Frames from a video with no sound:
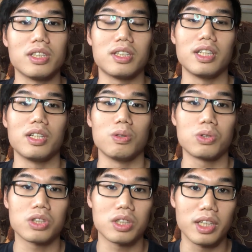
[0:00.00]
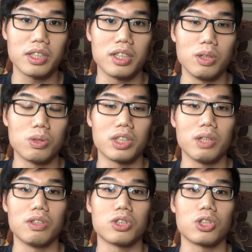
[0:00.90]
is that let's say you
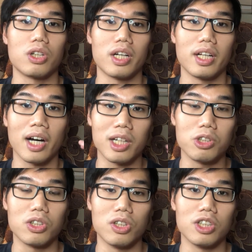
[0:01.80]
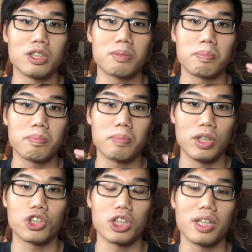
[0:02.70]
sell the stock at $100
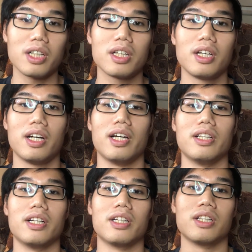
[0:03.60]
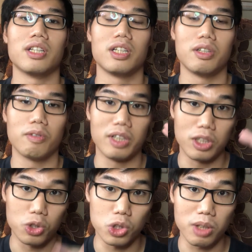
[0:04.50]
per share, and then when
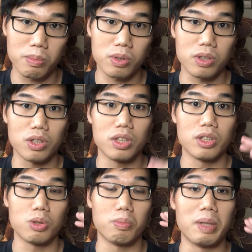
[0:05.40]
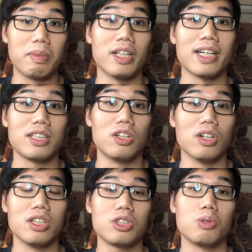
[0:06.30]
it drops to maybe
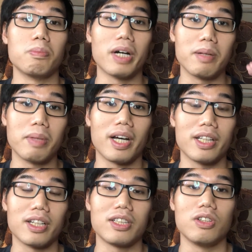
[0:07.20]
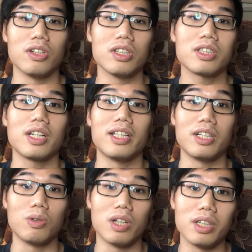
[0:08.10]
$90, you buy it back at $90, and
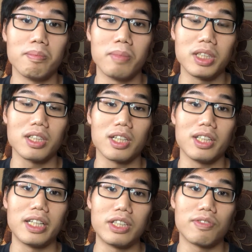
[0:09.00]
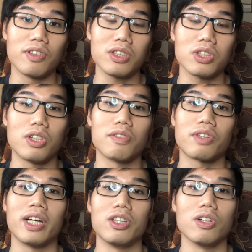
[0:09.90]
then you earn basically that difference of
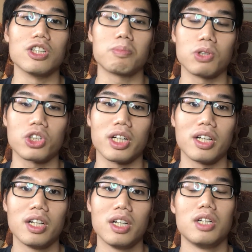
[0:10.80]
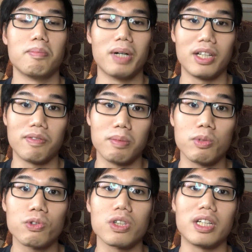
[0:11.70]
$10 per share. But if it
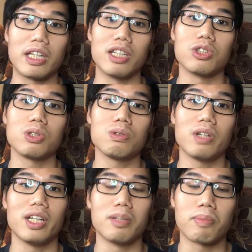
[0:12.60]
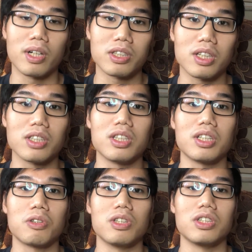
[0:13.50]
moves against you and the price starts
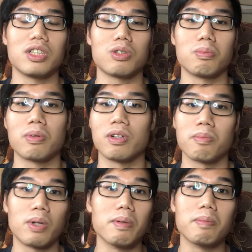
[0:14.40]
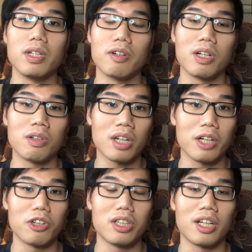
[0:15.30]
increasing to probably around
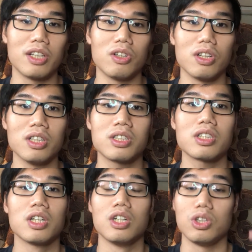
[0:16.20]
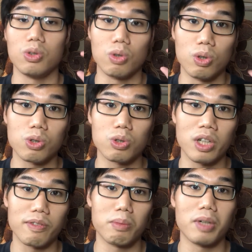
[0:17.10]
$110, you also
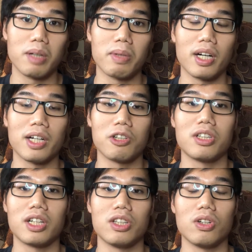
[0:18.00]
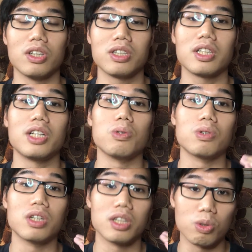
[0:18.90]
have to buy it back at $110, and you
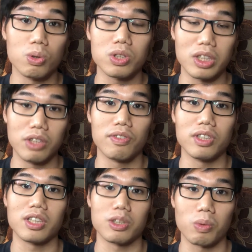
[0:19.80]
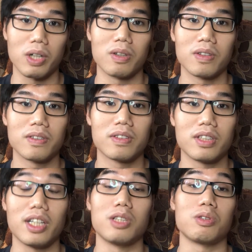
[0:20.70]
will lose the difference as well.
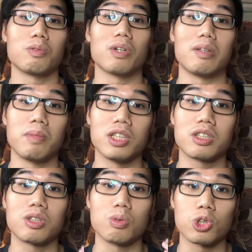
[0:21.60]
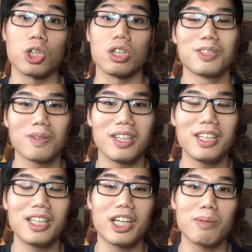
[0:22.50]
That is what it means to short. So
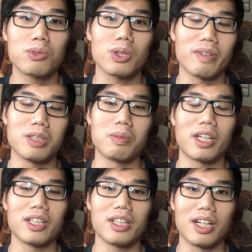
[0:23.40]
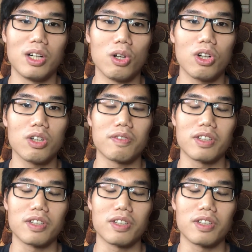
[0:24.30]
lately, GameStop has been getting a lot of